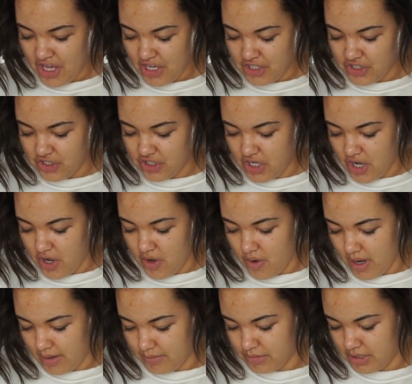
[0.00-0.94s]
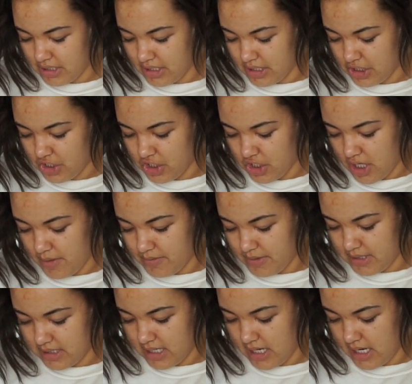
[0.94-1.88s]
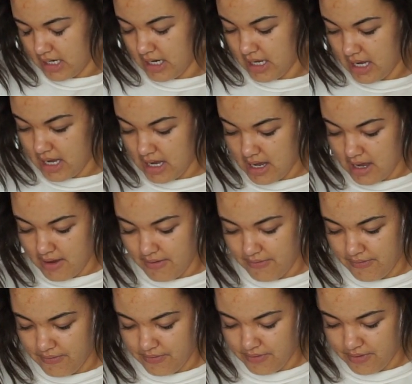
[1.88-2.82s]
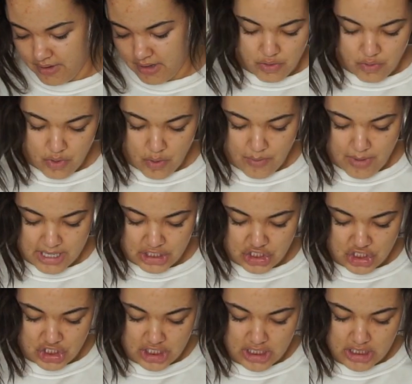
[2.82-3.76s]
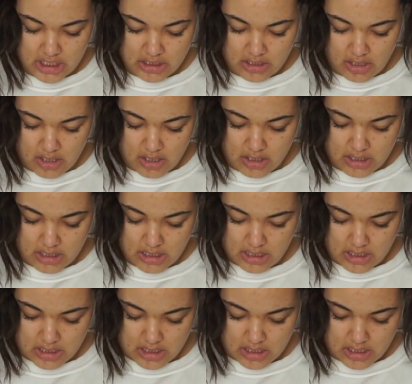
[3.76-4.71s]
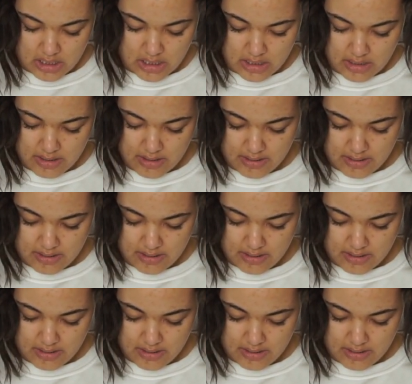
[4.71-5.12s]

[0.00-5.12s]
So I'm just gonna chop this guy in half, throw my cheese on here.